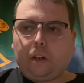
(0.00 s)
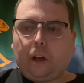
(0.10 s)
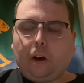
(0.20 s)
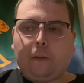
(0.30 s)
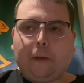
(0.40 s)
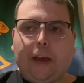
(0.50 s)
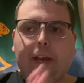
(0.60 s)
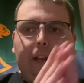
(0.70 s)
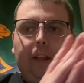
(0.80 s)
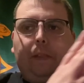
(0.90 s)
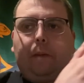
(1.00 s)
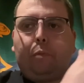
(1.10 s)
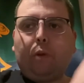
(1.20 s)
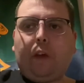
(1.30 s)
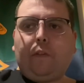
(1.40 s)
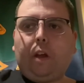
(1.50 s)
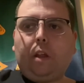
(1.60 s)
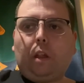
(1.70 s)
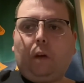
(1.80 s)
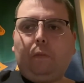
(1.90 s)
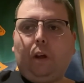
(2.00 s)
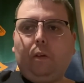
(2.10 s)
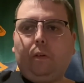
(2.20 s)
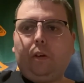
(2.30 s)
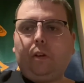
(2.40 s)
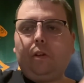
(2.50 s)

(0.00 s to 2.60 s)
that I made in the previous upload.